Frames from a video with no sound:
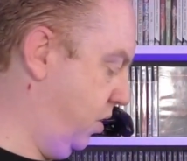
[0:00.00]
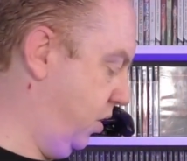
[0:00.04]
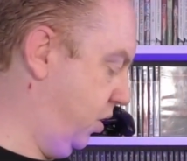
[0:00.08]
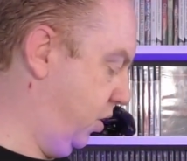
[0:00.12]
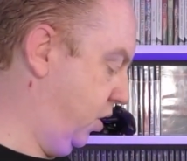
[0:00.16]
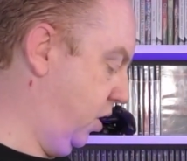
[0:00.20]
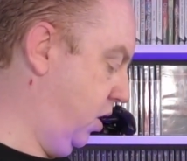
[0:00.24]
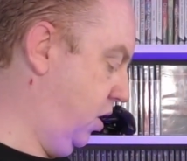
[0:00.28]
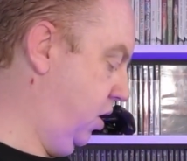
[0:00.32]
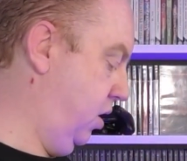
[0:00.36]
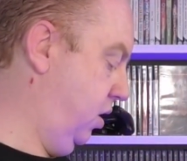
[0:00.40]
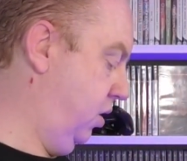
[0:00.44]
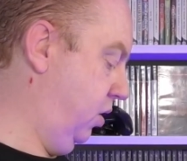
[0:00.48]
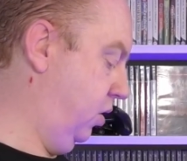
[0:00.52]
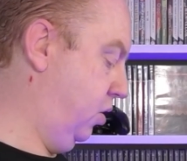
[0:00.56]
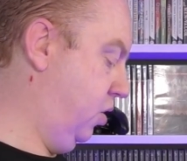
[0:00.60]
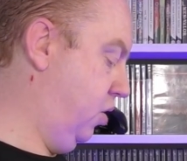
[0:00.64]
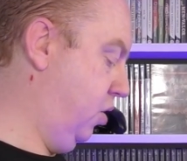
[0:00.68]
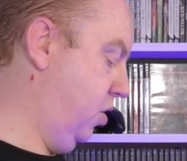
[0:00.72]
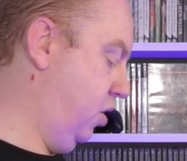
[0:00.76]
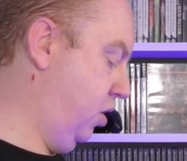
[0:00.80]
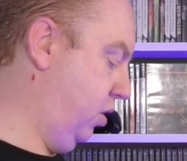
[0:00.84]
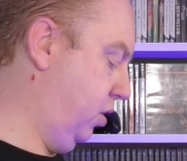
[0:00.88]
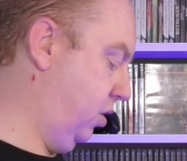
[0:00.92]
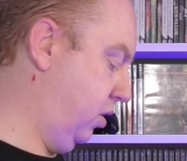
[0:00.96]
which is
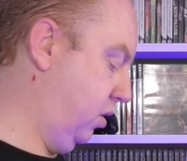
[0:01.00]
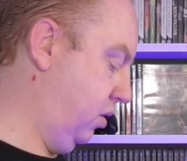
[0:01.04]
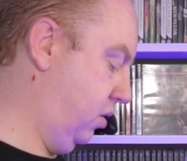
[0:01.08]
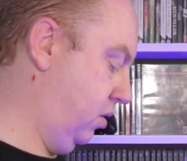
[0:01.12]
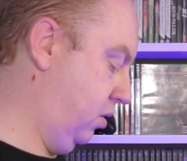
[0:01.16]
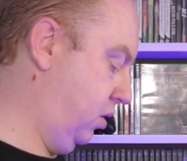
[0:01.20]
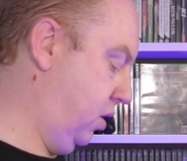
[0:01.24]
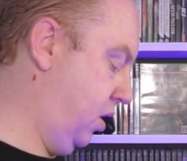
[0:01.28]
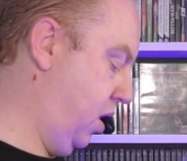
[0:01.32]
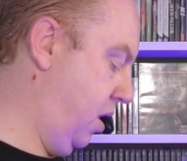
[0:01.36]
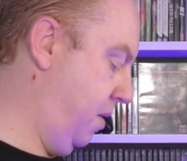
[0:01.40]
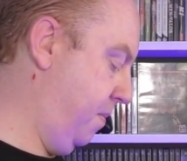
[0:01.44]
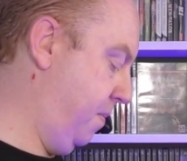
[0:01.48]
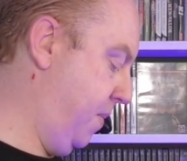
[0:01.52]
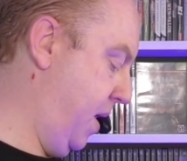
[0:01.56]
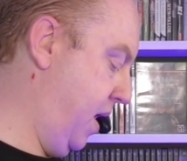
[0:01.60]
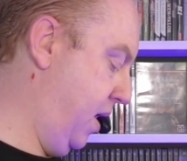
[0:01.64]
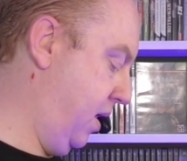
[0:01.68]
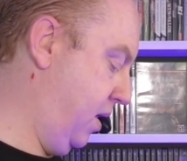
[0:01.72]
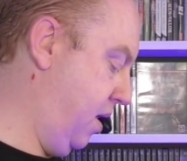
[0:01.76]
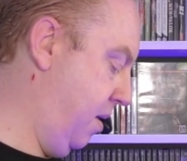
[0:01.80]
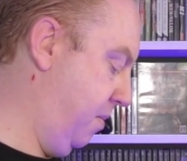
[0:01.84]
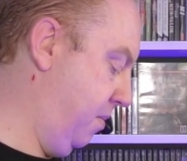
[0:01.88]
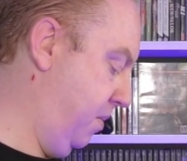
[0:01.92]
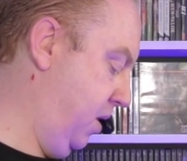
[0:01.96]
good. I'll take the
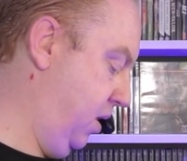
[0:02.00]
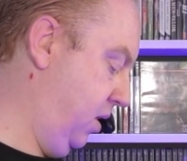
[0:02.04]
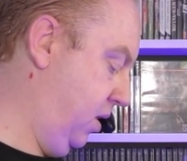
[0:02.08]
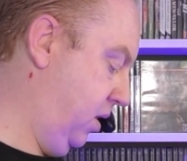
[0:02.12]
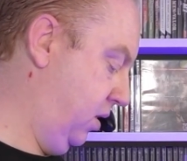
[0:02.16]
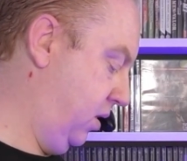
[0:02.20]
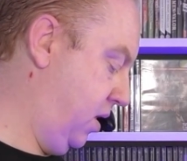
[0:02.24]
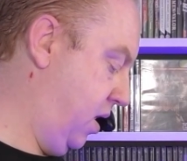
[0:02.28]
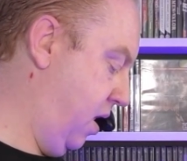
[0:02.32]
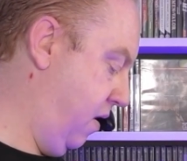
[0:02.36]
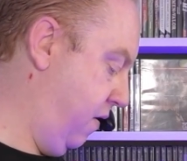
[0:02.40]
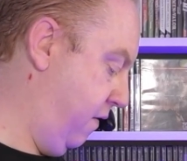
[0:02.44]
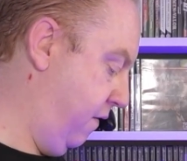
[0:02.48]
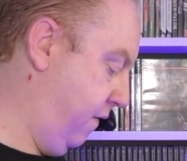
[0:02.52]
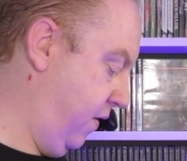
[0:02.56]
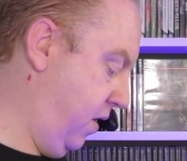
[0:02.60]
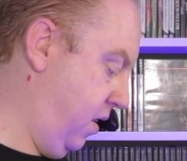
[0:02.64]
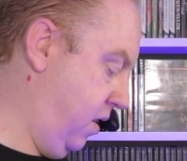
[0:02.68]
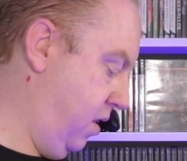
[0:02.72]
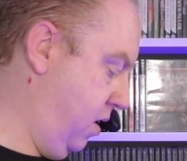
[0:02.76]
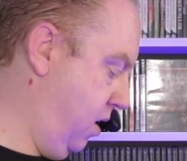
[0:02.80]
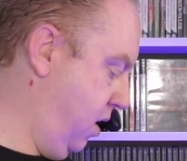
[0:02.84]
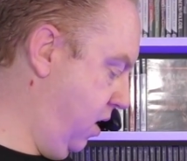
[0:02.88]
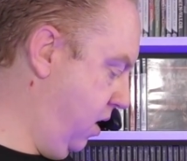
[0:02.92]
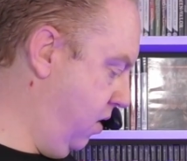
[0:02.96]
bad company discount for
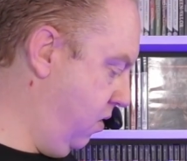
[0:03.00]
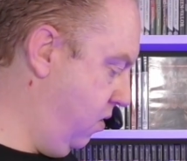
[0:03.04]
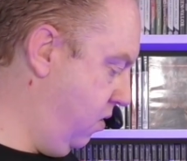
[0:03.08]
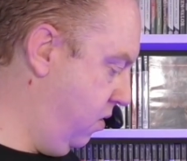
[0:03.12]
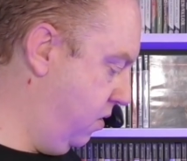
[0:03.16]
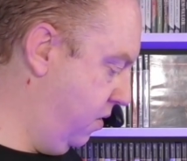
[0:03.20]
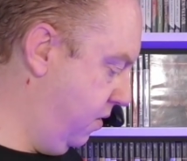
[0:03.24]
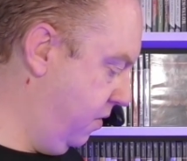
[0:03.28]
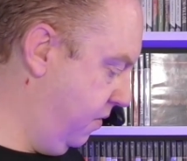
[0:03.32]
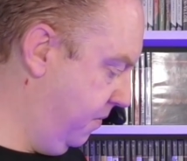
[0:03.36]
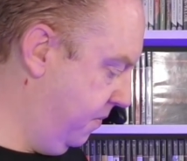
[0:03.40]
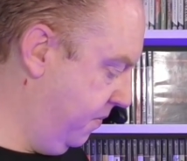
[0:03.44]
now.